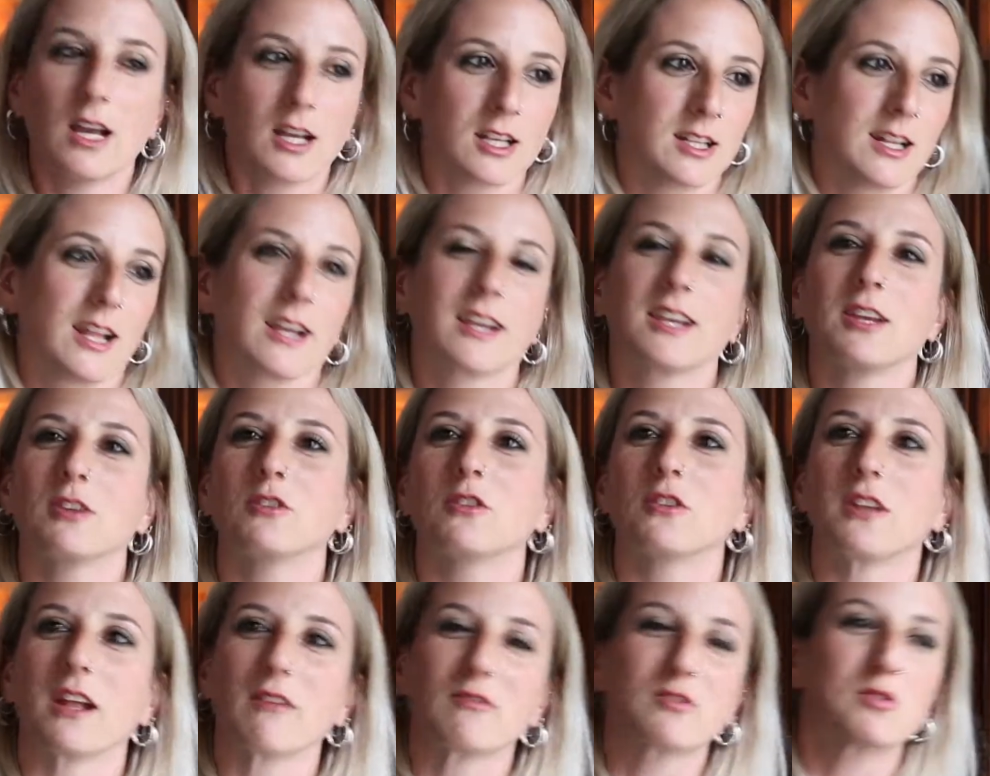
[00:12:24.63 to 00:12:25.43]
Like you
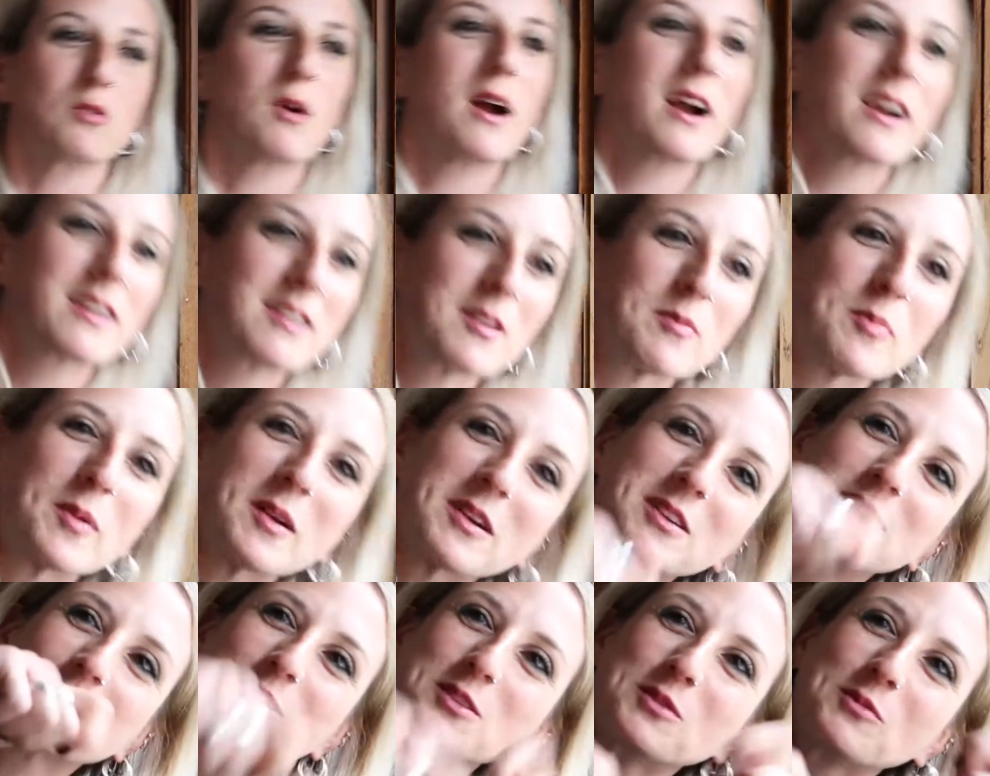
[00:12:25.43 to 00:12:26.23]
don't have to hug the
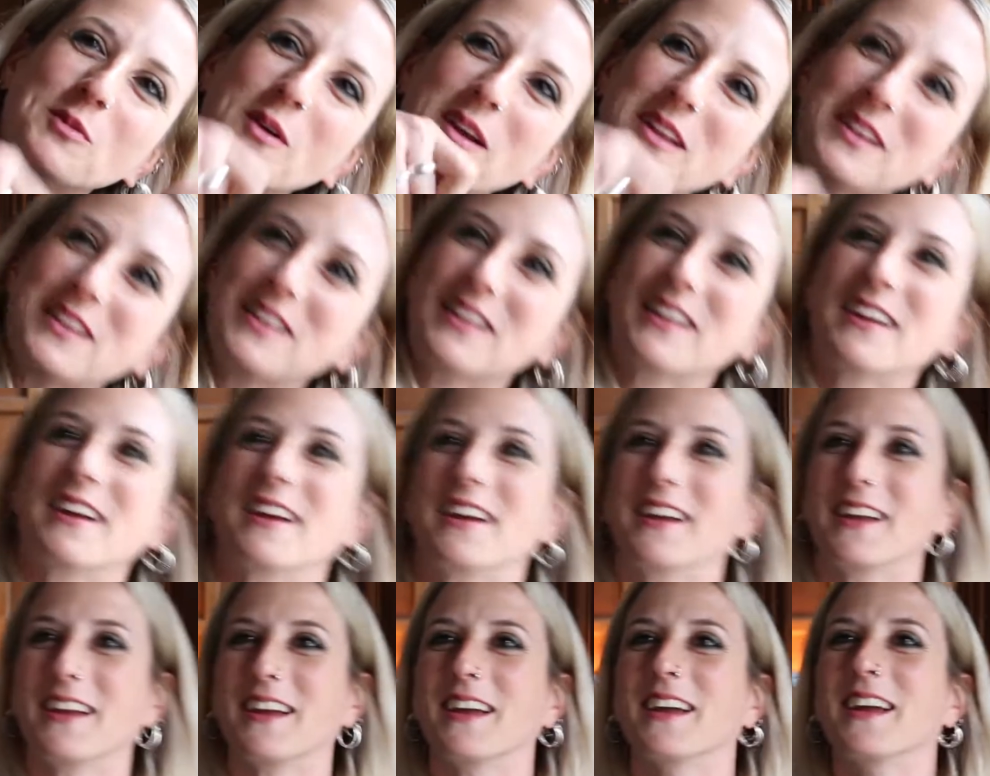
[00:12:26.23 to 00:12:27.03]
person
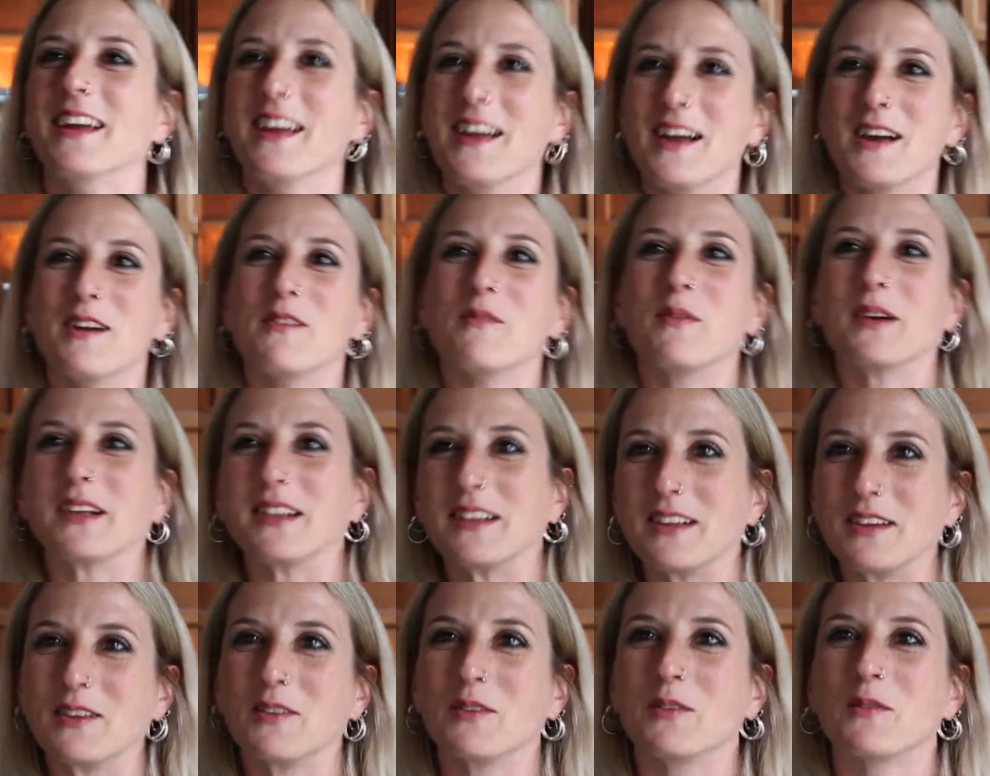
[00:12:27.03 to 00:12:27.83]
when
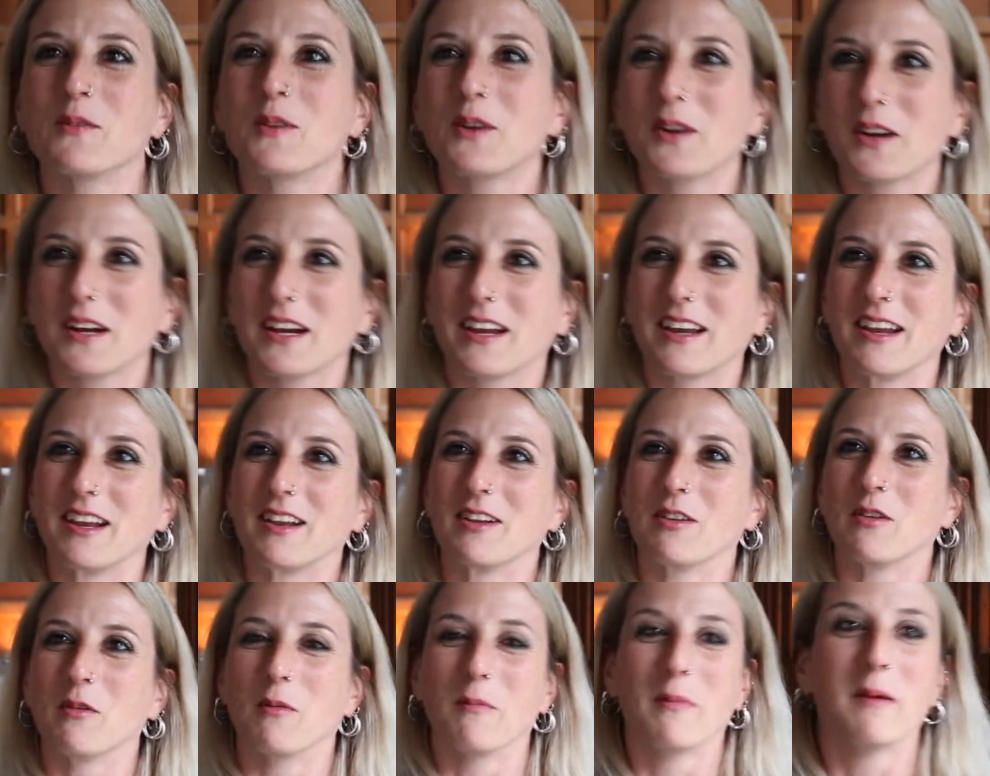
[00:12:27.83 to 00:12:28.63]
you're working,
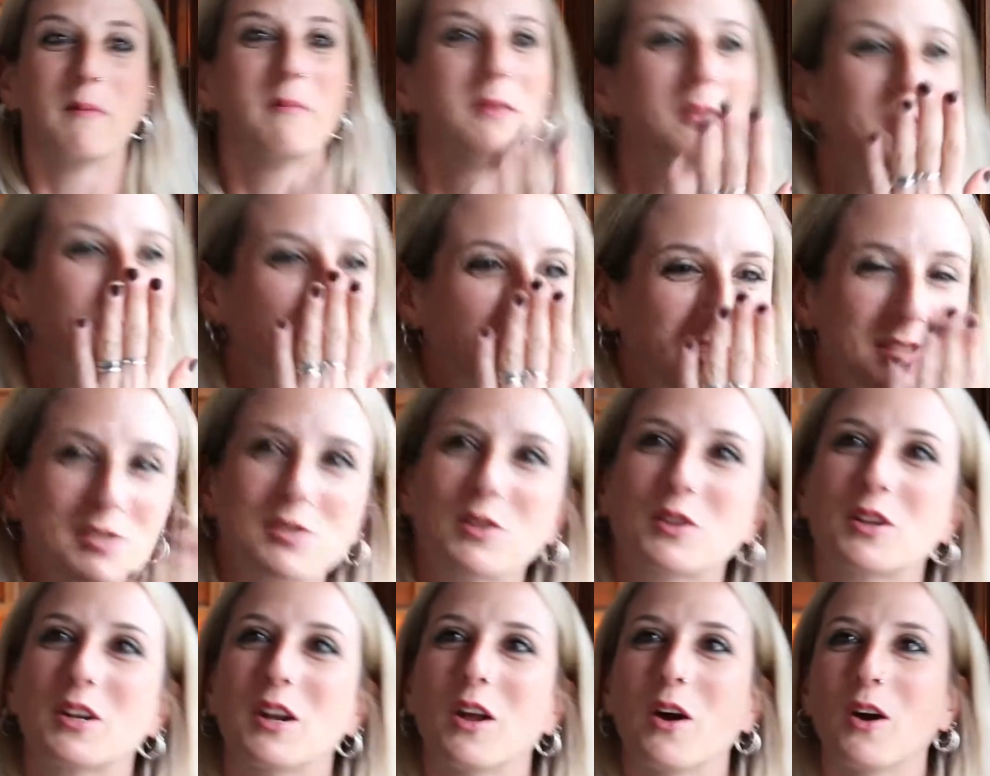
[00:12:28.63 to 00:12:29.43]
or maybe you stay too
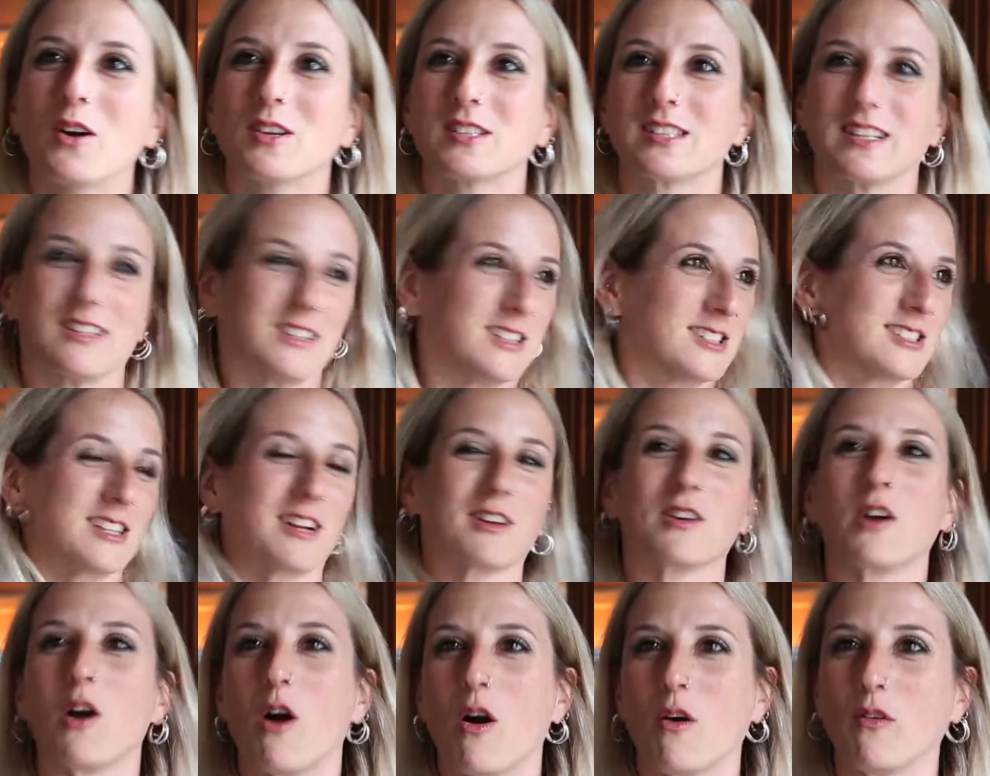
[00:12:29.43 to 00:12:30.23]
close and it's
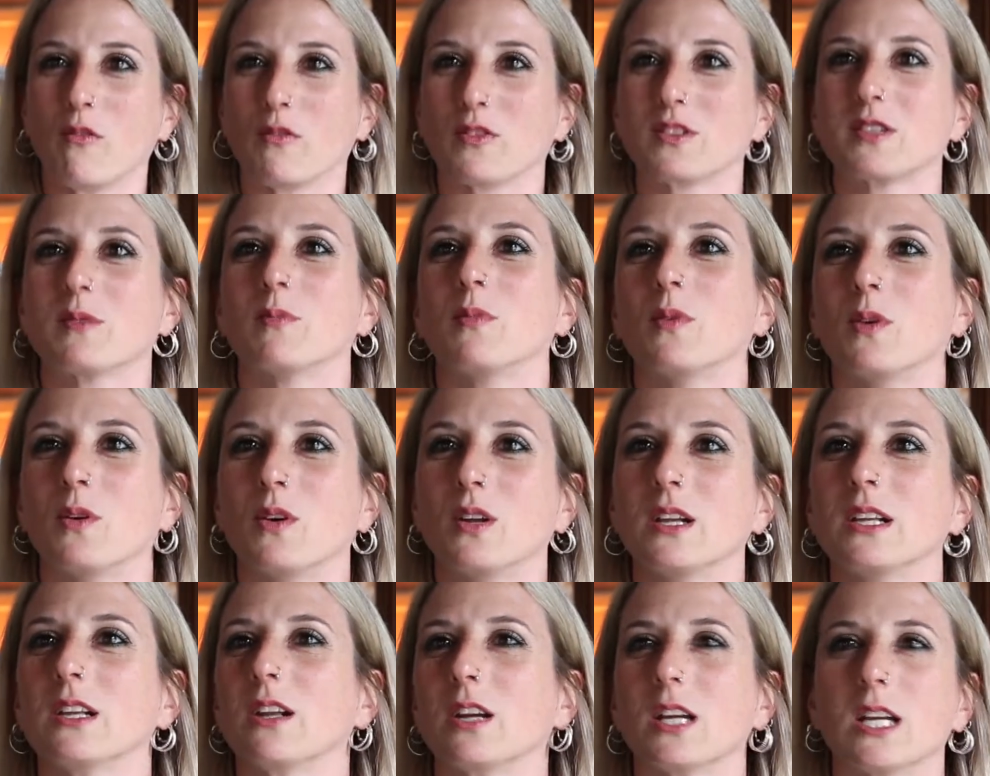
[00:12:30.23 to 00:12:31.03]
uncomfortable.
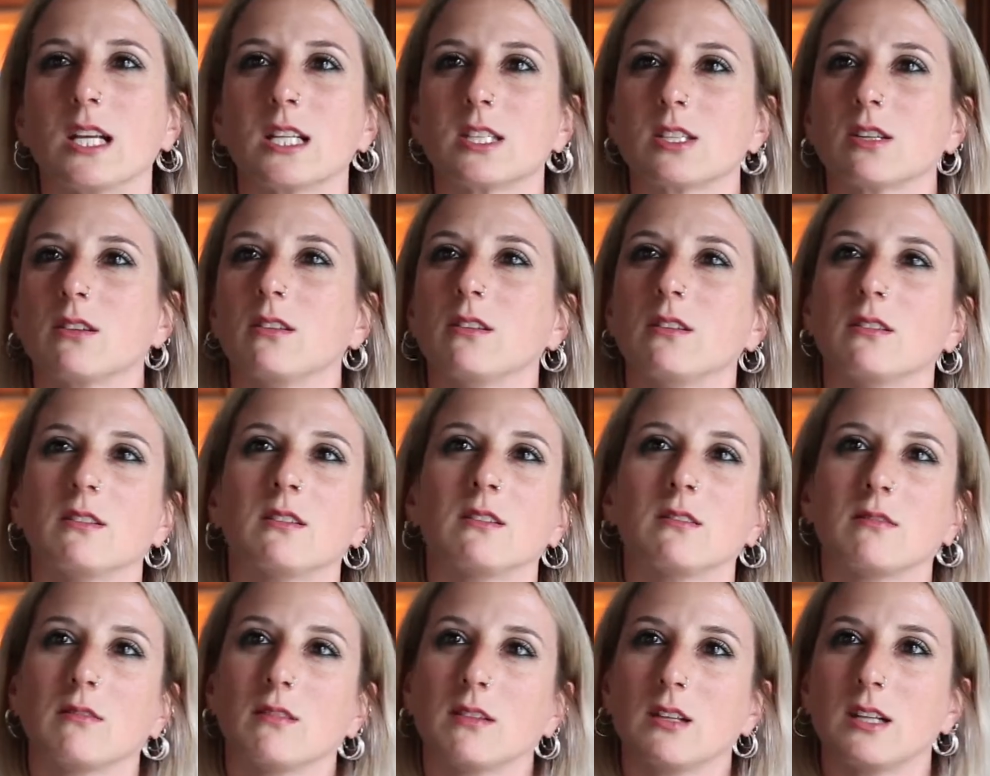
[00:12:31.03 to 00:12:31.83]

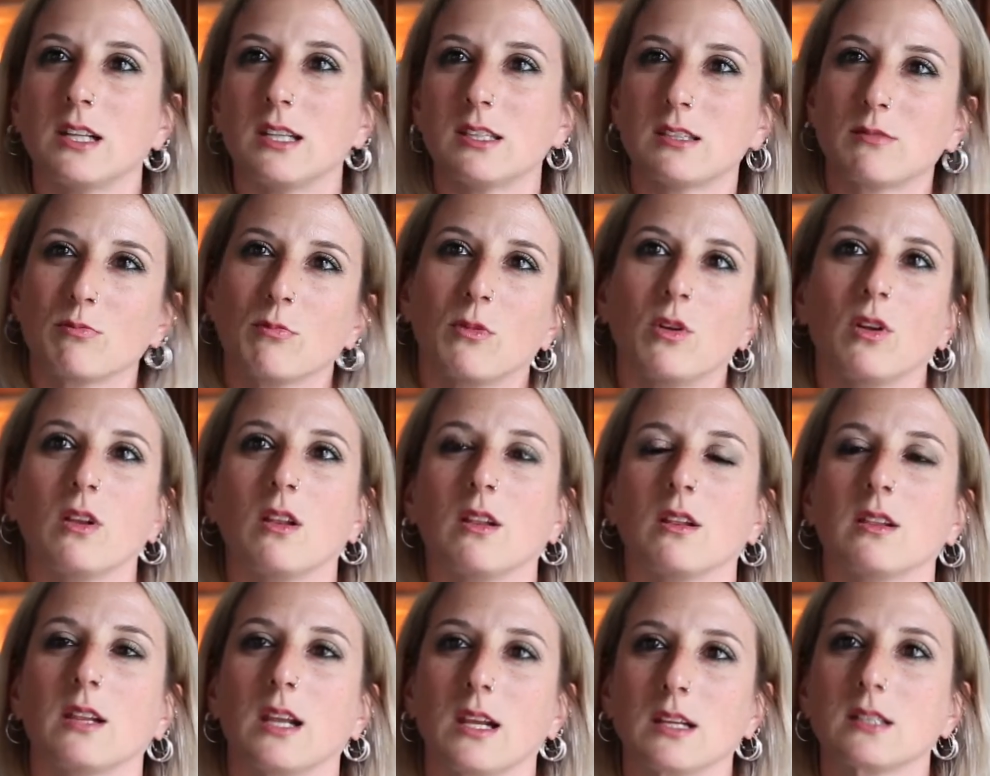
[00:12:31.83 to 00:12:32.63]
It's small
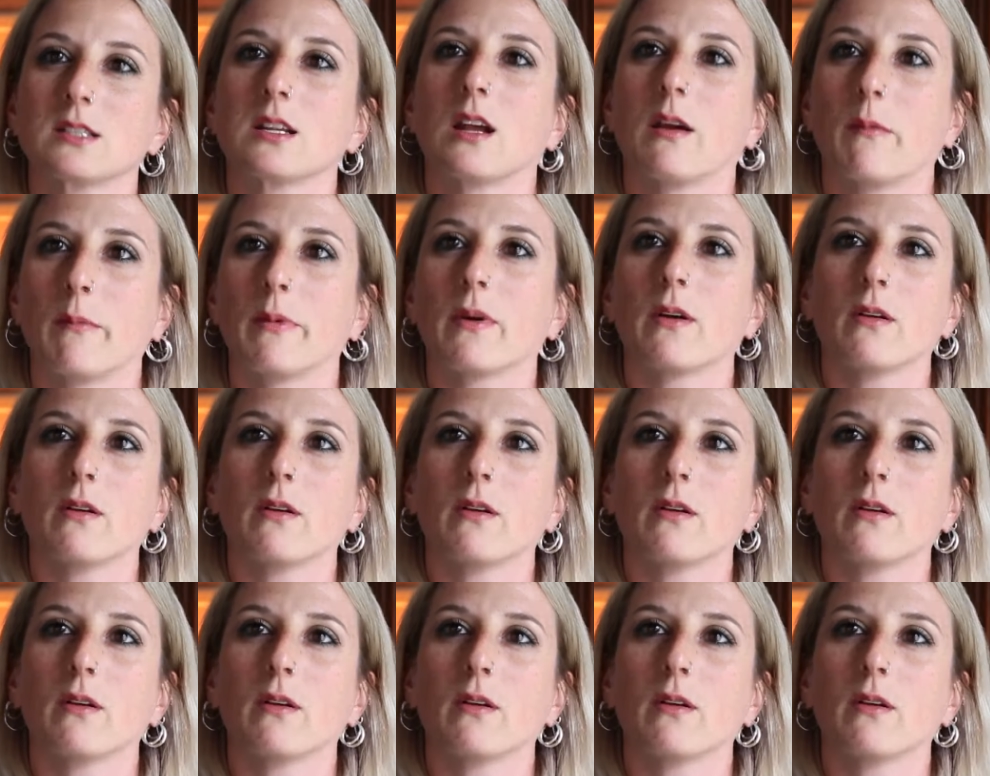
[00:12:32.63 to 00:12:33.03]
things that